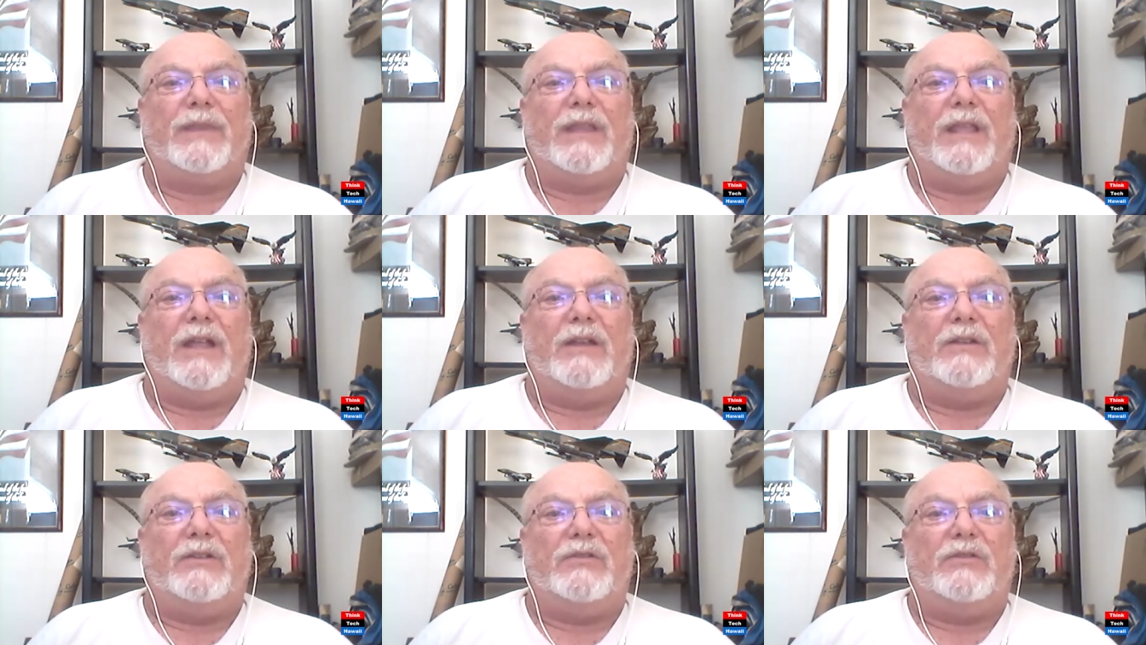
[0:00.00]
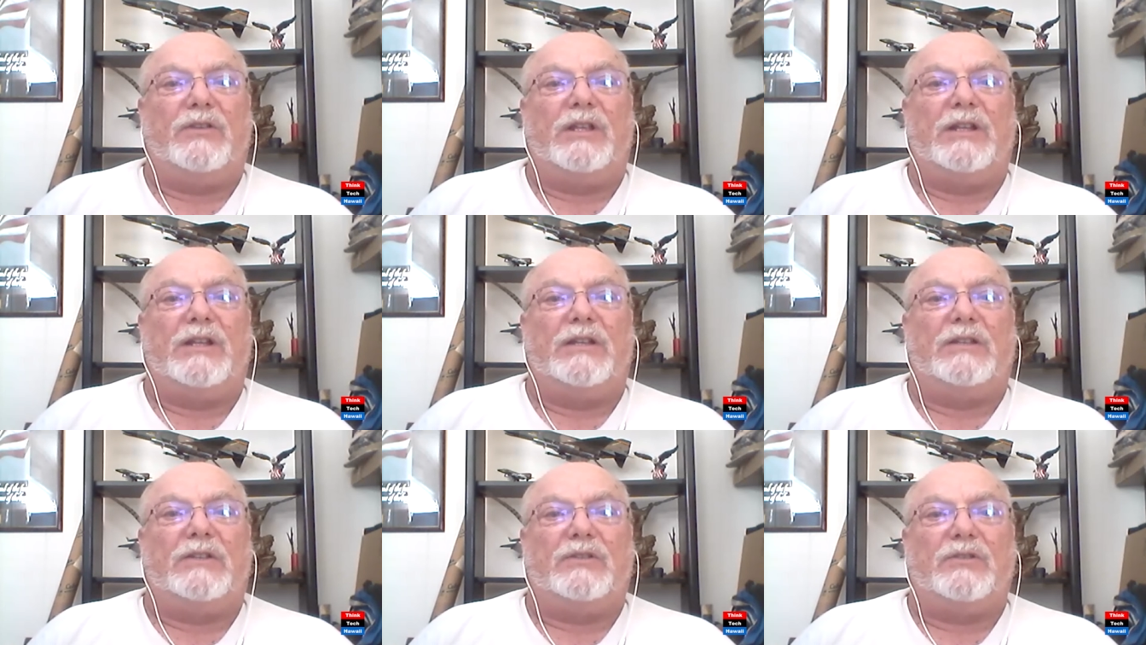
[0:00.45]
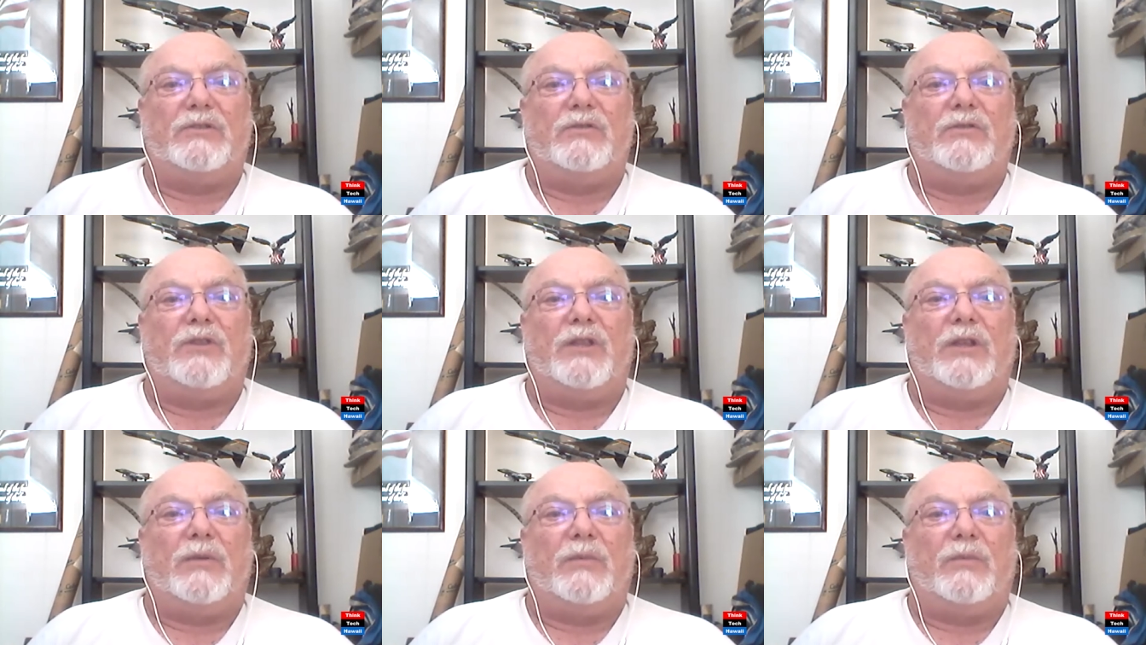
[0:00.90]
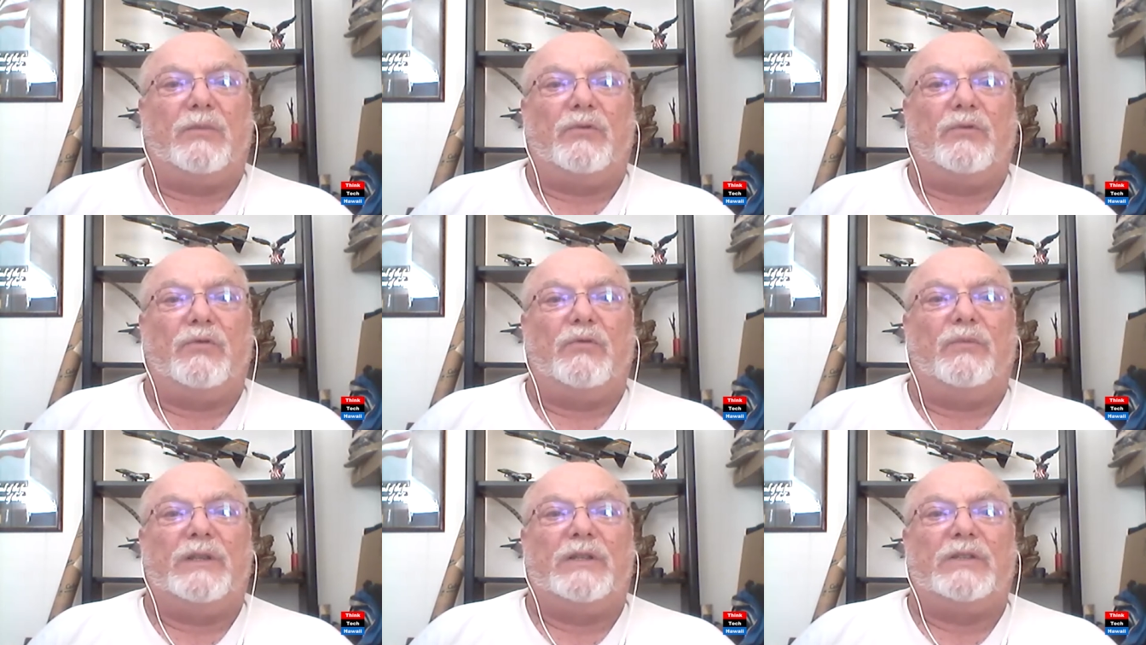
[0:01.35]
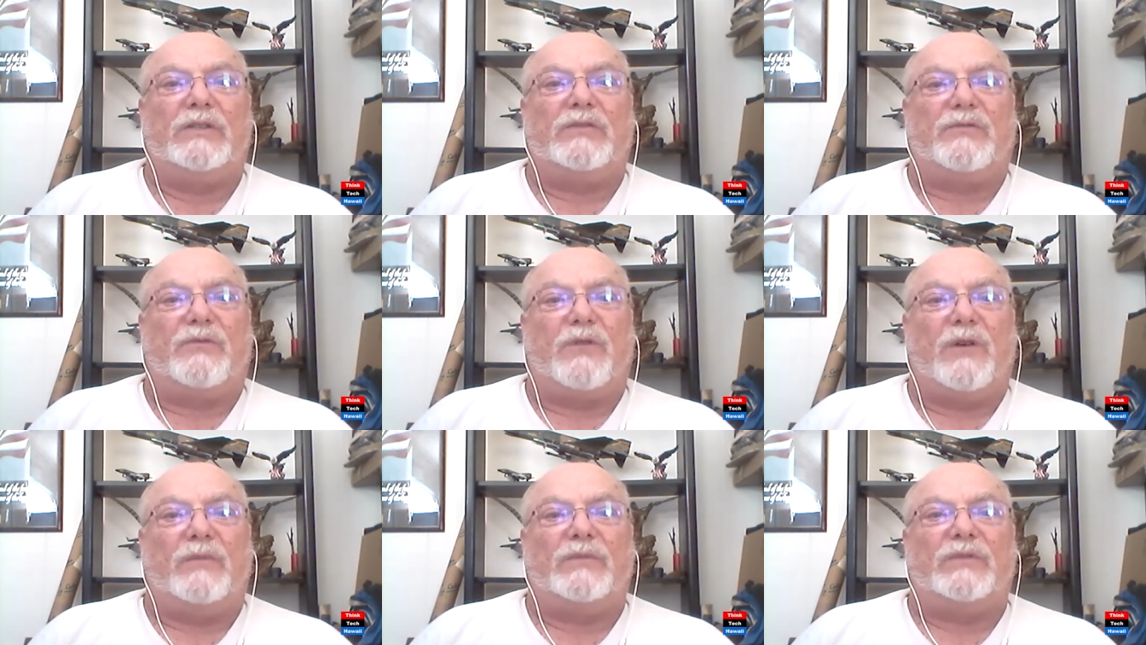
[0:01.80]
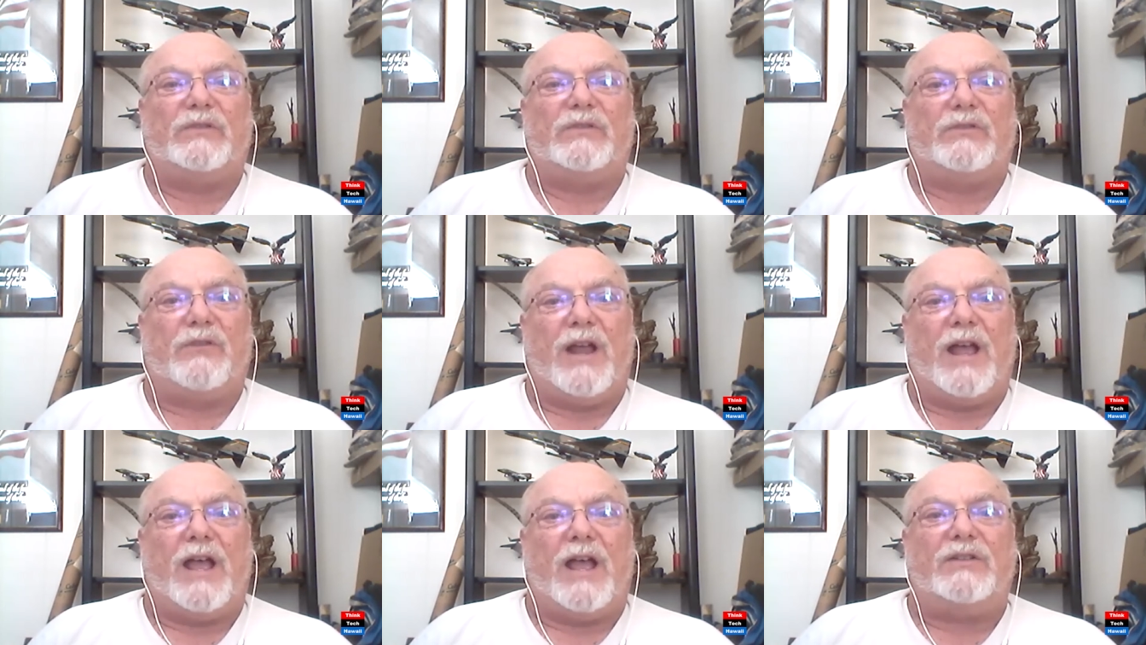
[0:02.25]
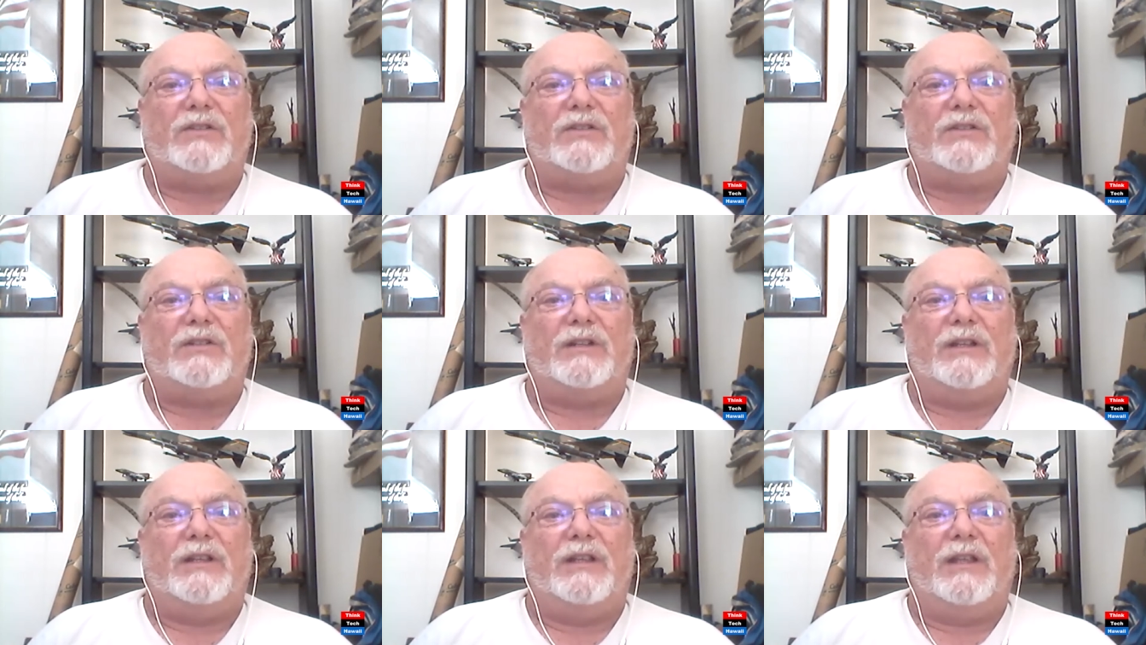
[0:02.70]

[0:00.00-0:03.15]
and you can do the improvements from scratch